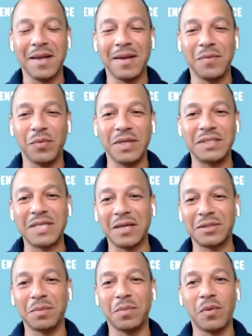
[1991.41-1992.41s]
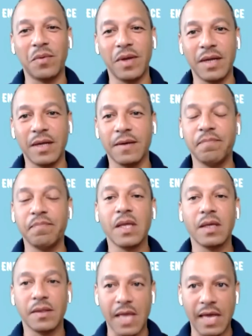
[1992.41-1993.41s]
reach out to Maria,
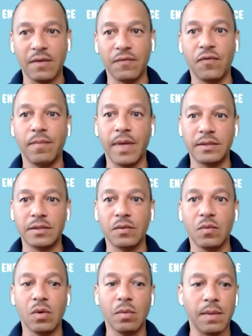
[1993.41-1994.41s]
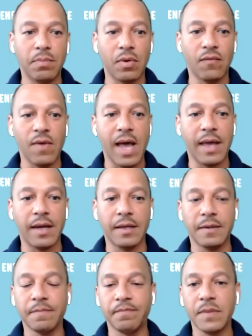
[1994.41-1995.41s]
that information will be provided.
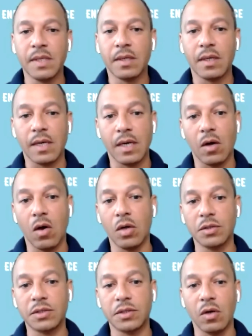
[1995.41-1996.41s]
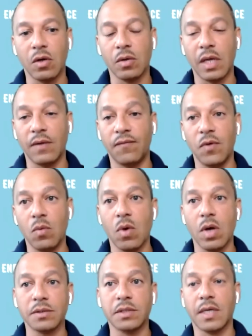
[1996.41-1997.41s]
Also, if you
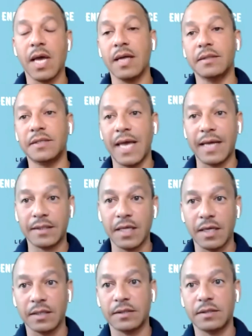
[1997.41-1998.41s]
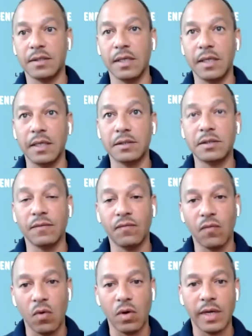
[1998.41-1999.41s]
want to contact us, the
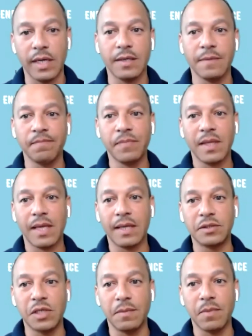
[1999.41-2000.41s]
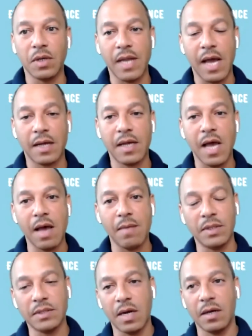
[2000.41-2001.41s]
leadershipvoid@gmail.com
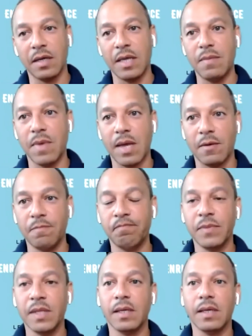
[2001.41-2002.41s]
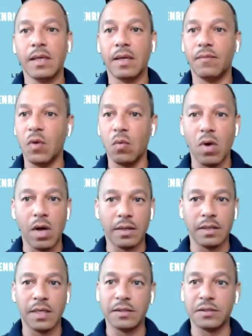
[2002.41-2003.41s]
is our email. If you
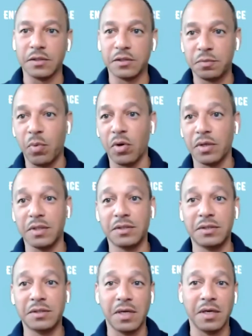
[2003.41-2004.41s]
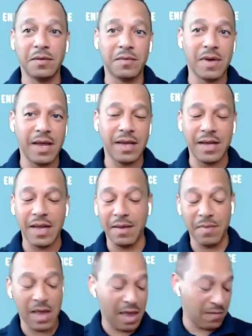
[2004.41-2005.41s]
want us to sport your shirt, right?
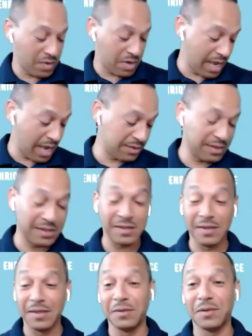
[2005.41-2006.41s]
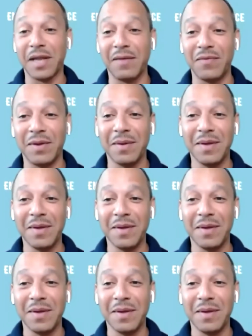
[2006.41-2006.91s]
I have a nice little Navy